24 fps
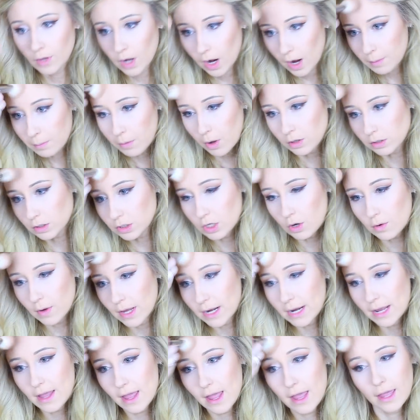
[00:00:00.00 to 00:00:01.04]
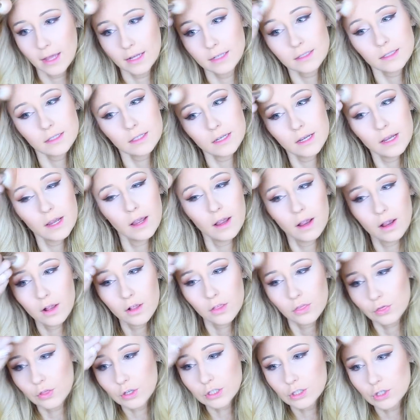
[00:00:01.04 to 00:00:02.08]
I'm also going to hit
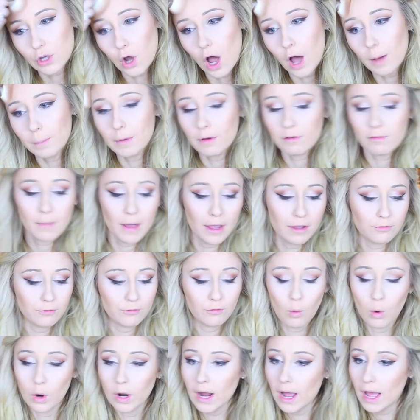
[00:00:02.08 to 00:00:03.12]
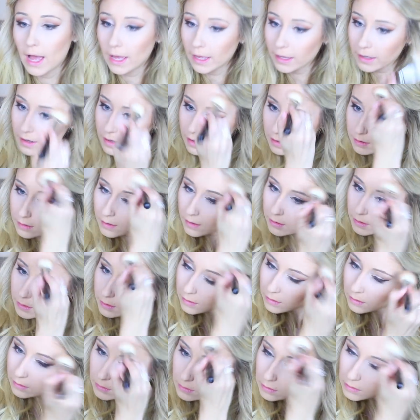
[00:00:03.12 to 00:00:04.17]
the top of my forehead
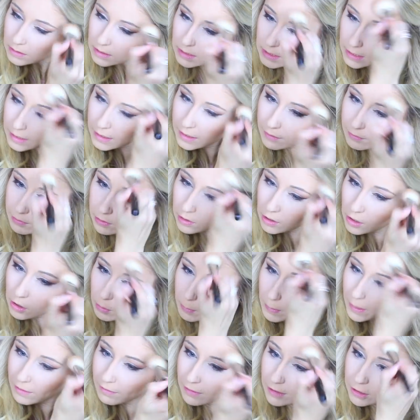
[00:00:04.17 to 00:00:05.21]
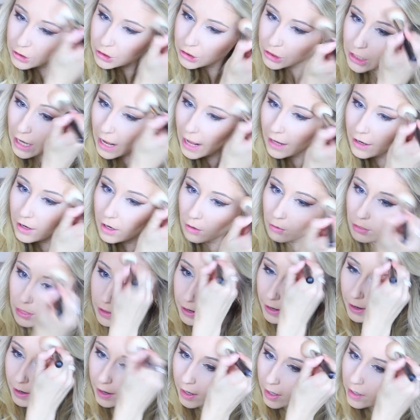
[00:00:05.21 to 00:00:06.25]
to give a little bit of a shadow
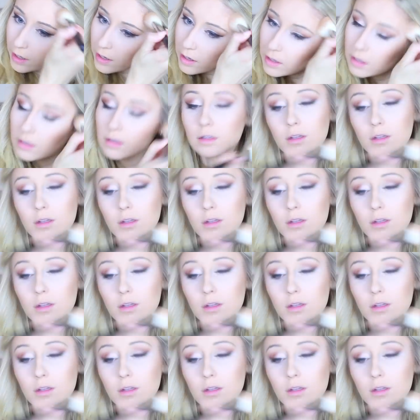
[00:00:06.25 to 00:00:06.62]
there.